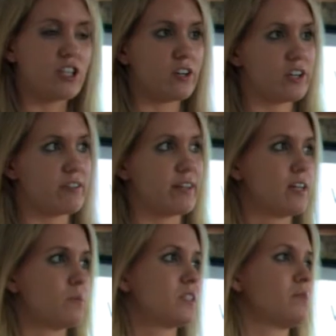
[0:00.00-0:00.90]
charity that
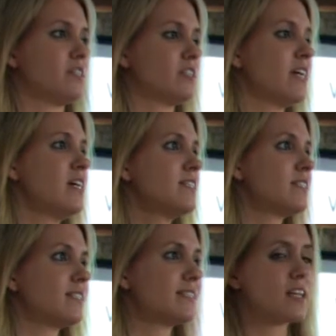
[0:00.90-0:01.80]
helps to build
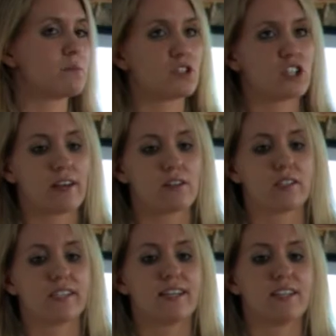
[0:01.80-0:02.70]
sustainable
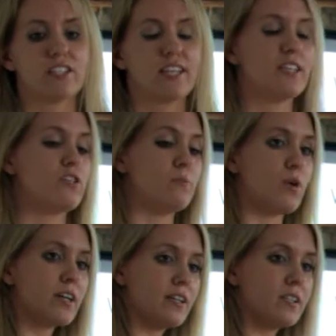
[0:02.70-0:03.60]
channels into EU
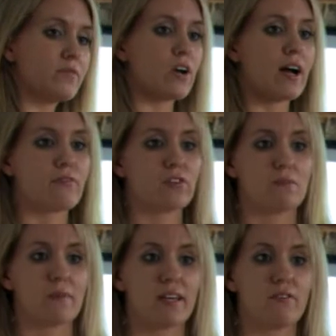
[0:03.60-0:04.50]
markets for
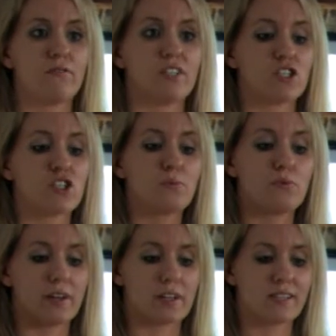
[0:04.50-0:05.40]
African-made finished
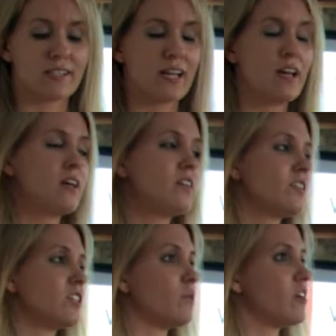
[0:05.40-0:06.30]
products.
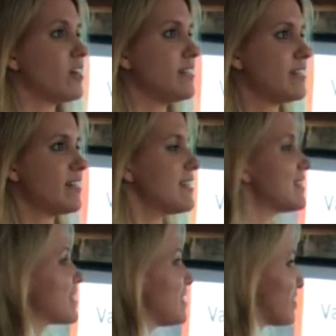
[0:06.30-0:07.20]
So our idea,
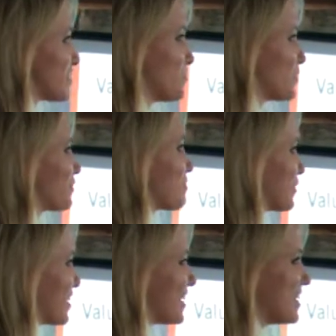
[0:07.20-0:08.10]
as Keith so wonderfully
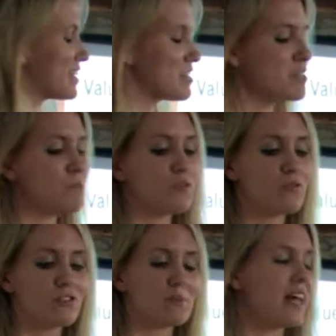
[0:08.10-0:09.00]
put it, is to
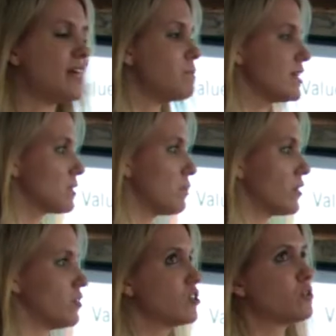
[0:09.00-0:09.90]
move from an aid-based
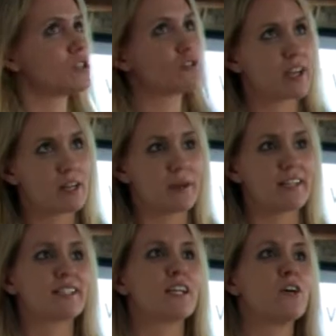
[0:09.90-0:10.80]
model to a
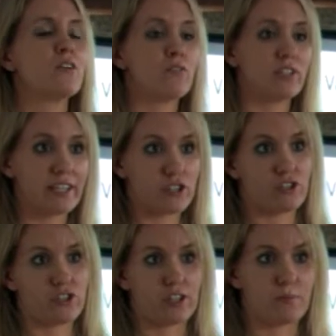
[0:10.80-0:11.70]
trade-based
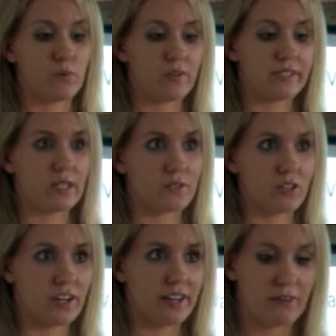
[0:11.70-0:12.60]
relationship with
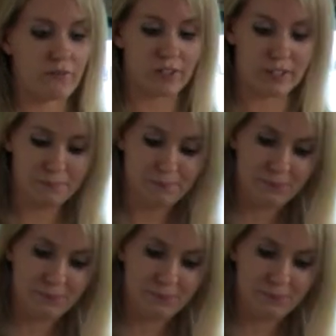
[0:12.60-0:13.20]
sub-Saharan Africa.